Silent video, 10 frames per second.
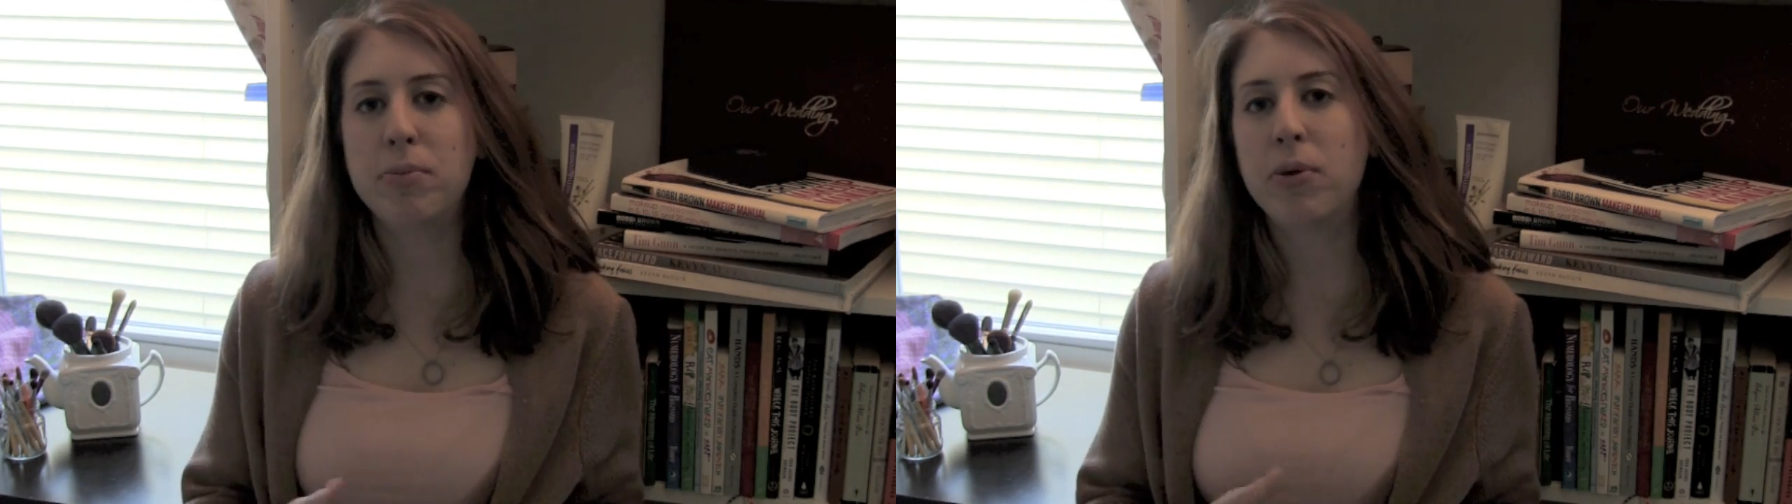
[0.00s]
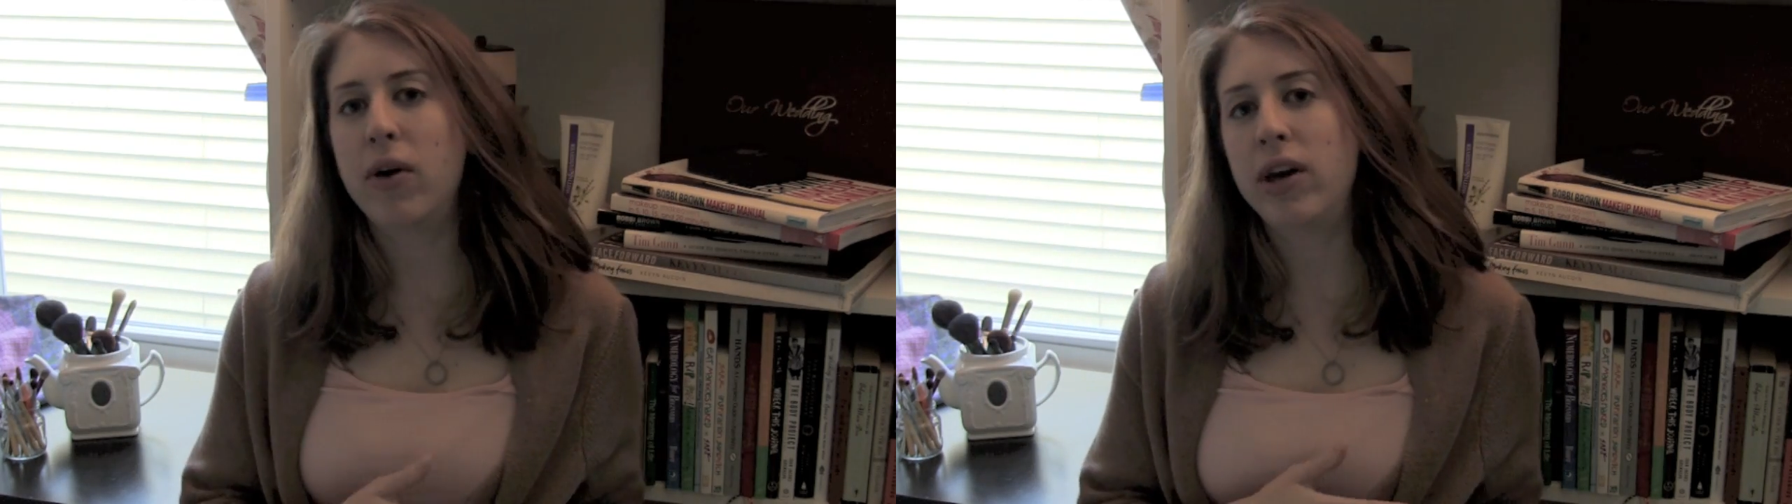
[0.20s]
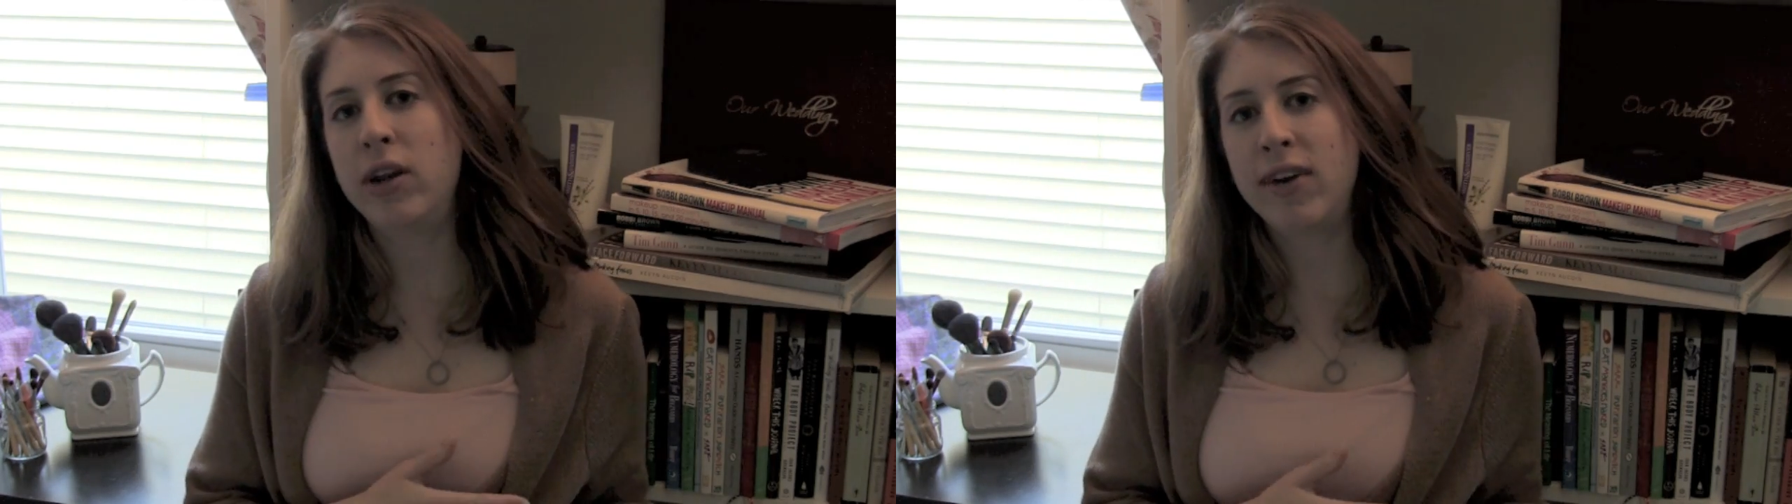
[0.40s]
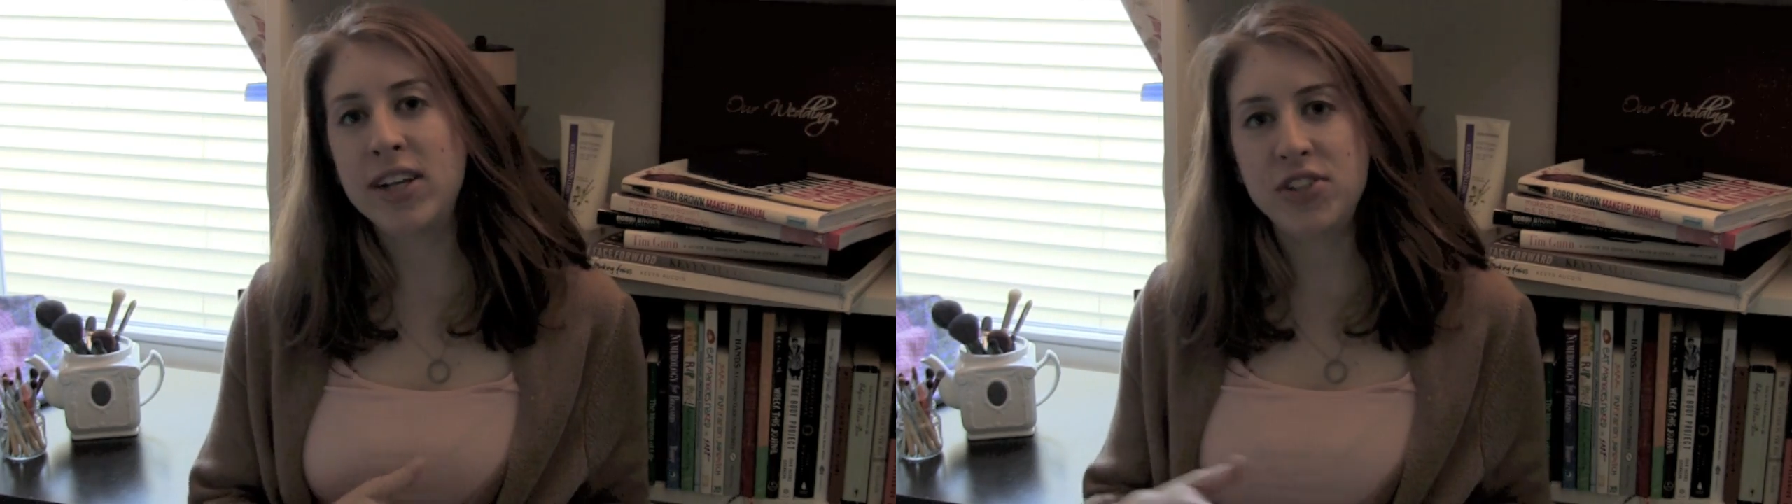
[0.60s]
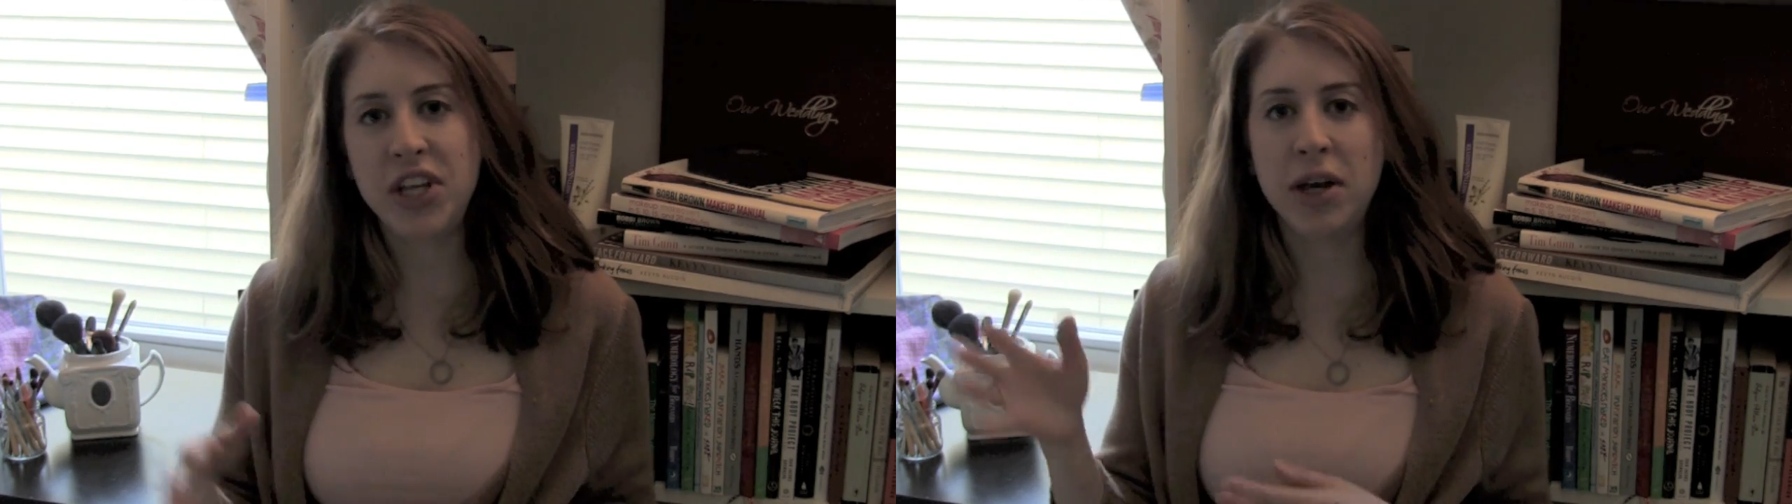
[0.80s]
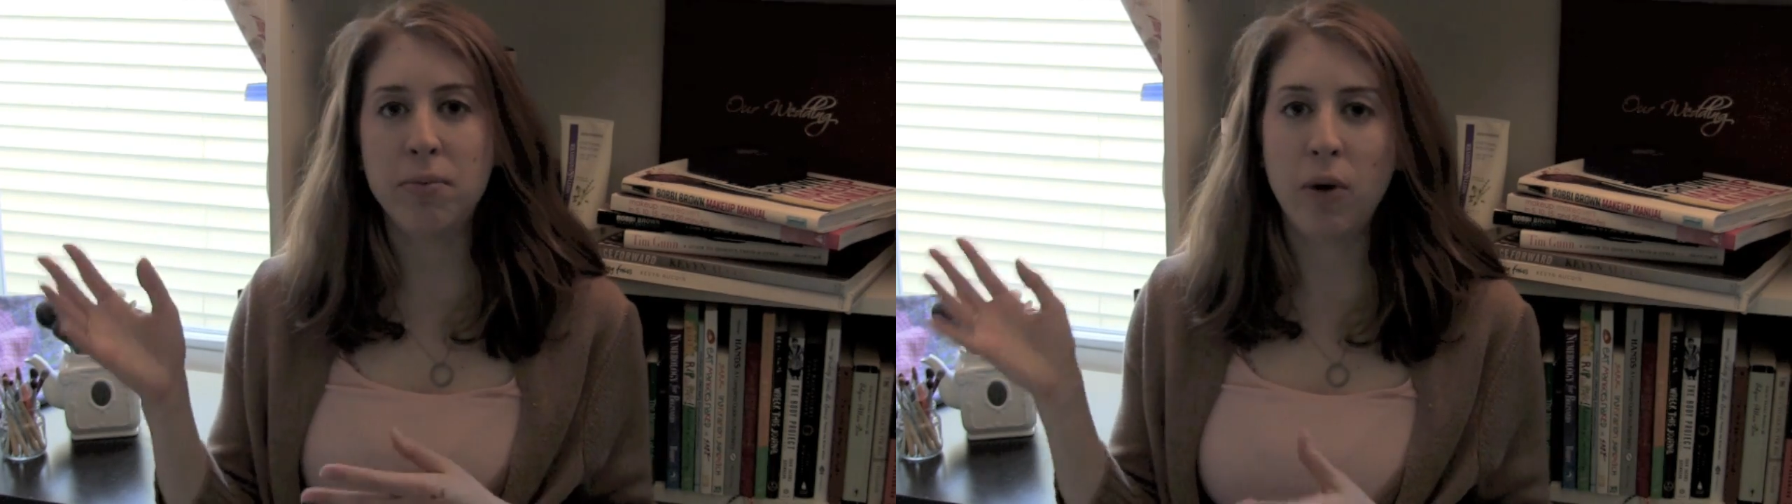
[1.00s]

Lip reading: and pro-anorexia and